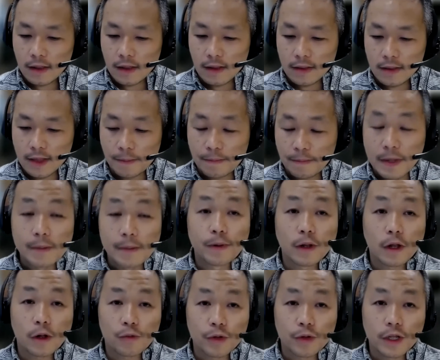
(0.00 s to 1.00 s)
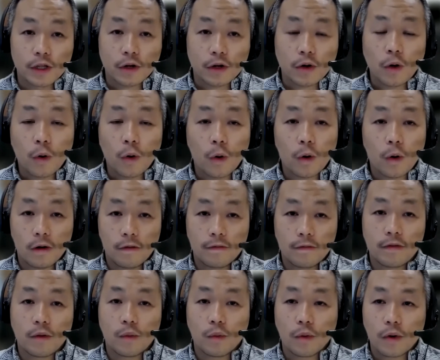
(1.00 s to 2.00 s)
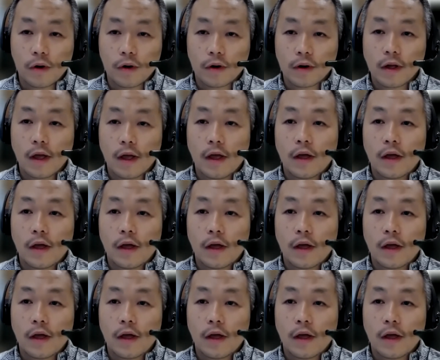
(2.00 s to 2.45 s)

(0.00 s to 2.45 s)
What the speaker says: The people are really the core of the work.